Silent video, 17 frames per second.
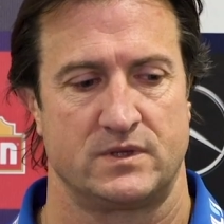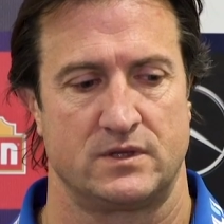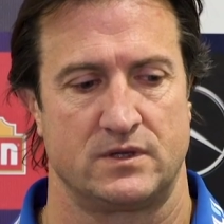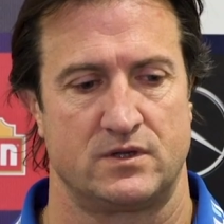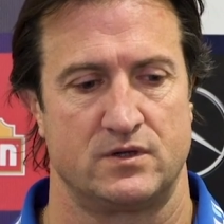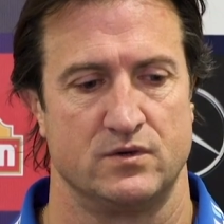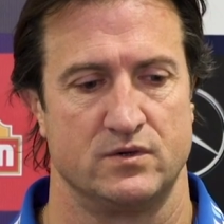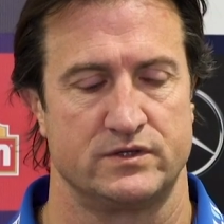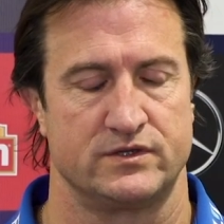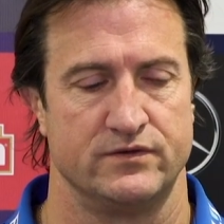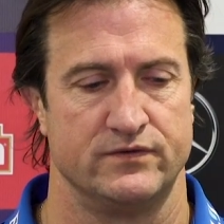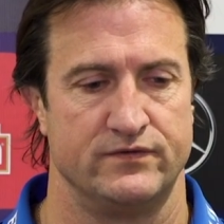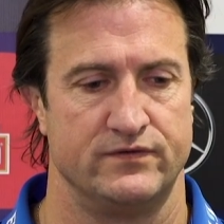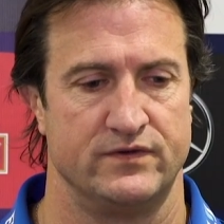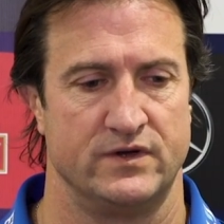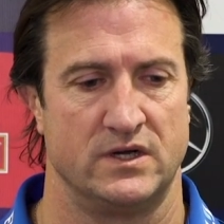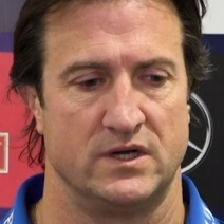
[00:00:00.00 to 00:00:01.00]
the course
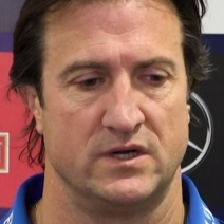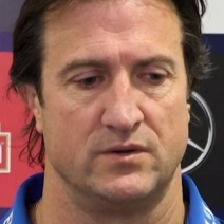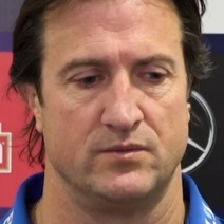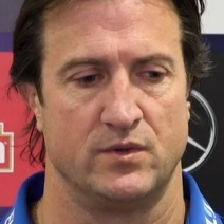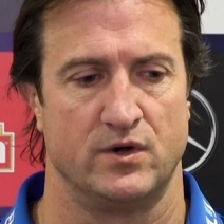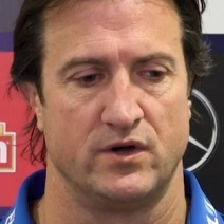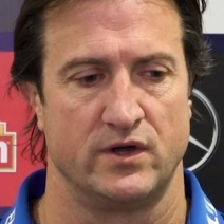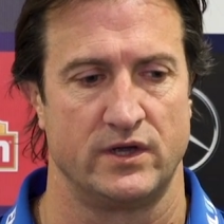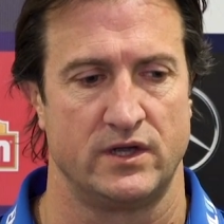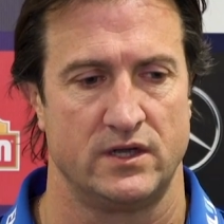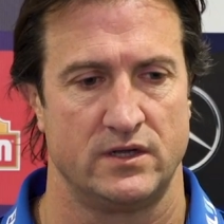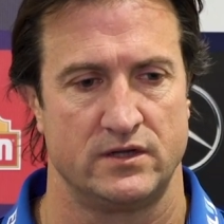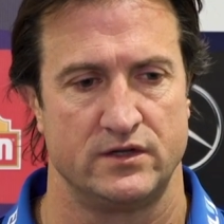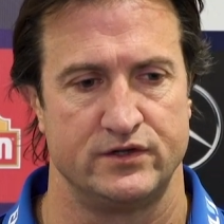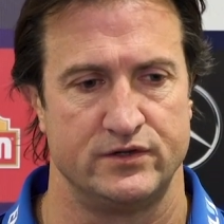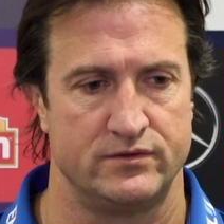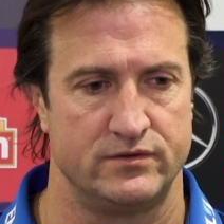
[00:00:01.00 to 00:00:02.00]
of uh, my
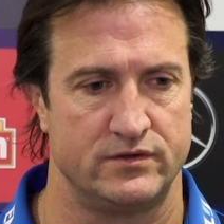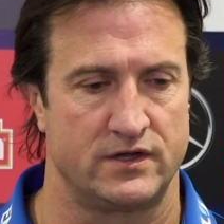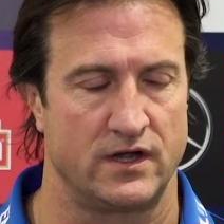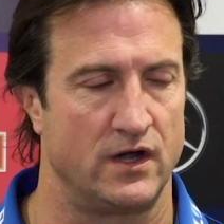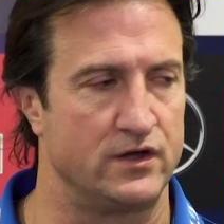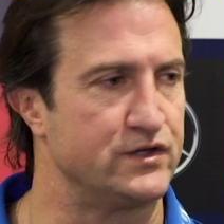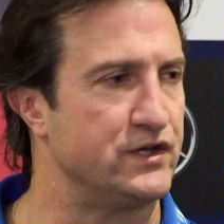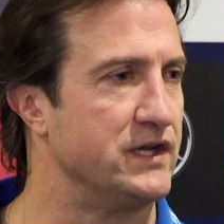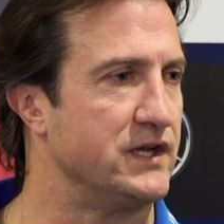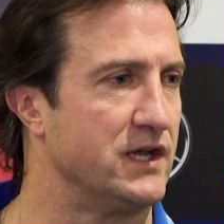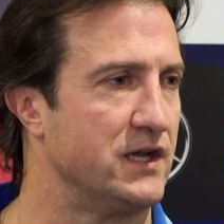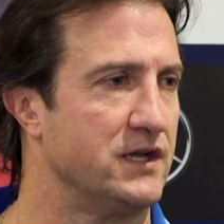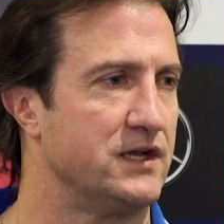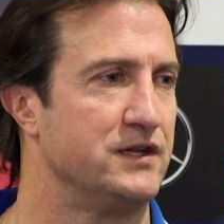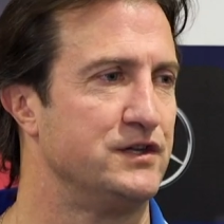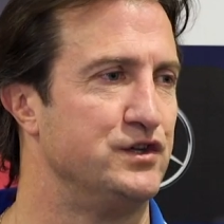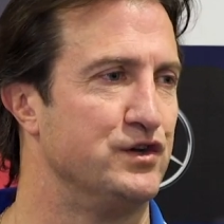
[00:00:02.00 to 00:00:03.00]
coaching
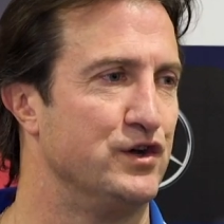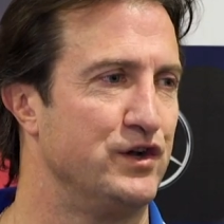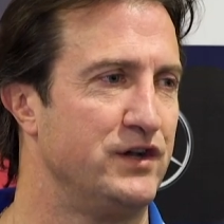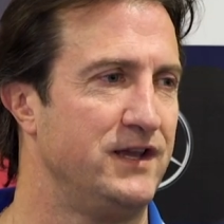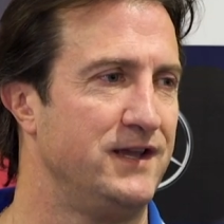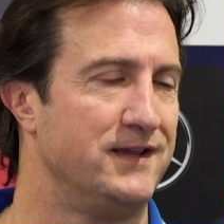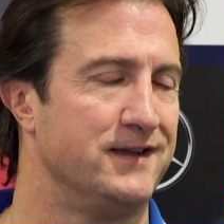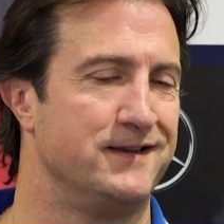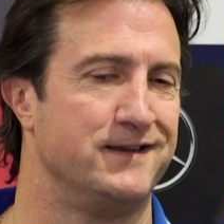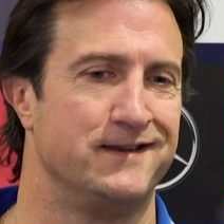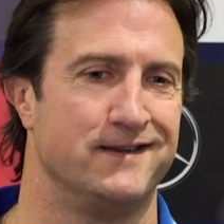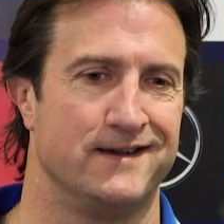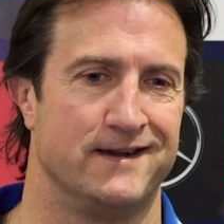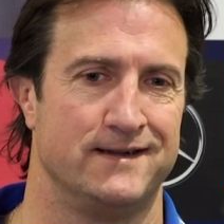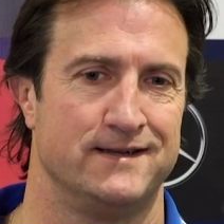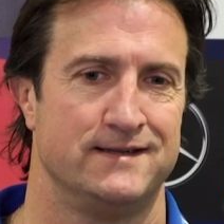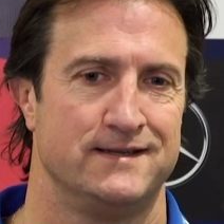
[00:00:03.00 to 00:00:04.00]
journey and,
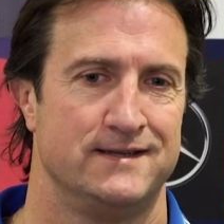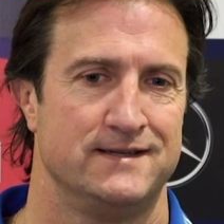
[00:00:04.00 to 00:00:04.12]
uh,